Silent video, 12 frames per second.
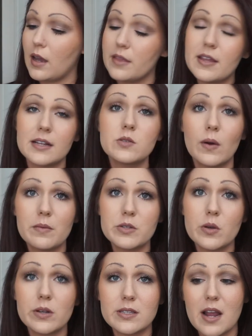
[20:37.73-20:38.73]
And that's why I'm
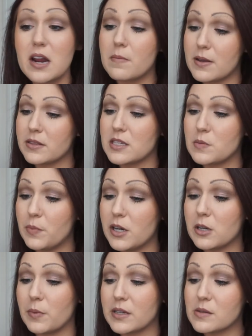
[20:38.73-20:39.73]
so excited about this
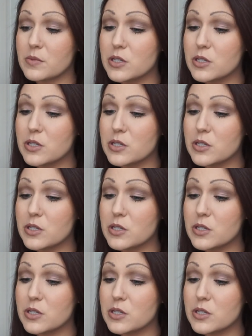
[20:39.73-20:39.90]
book because I'm